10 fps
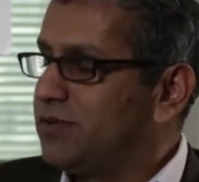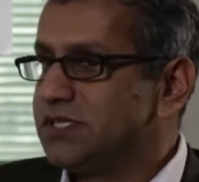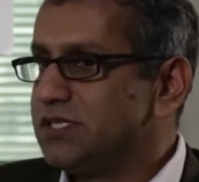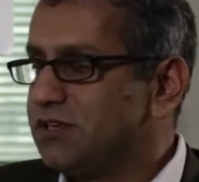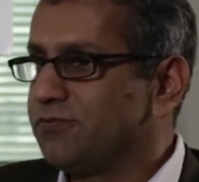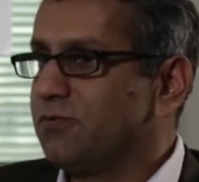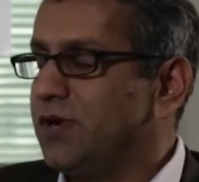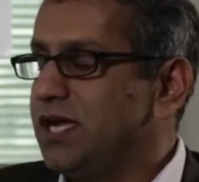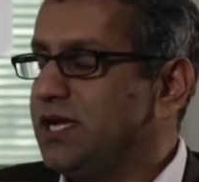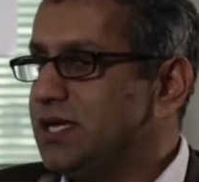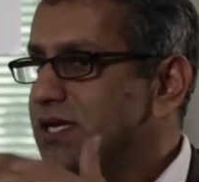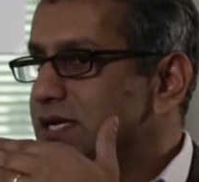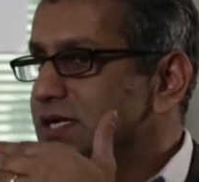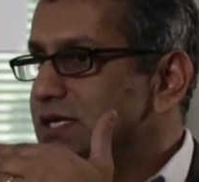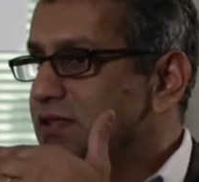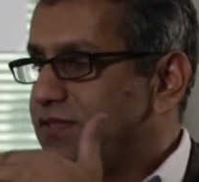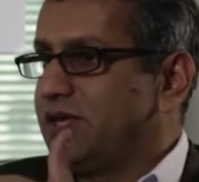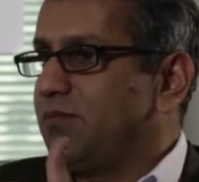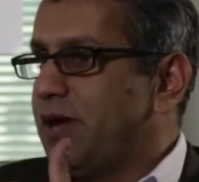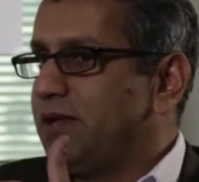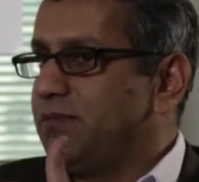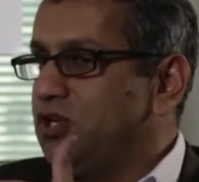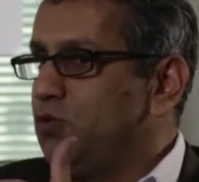It's a different way to think about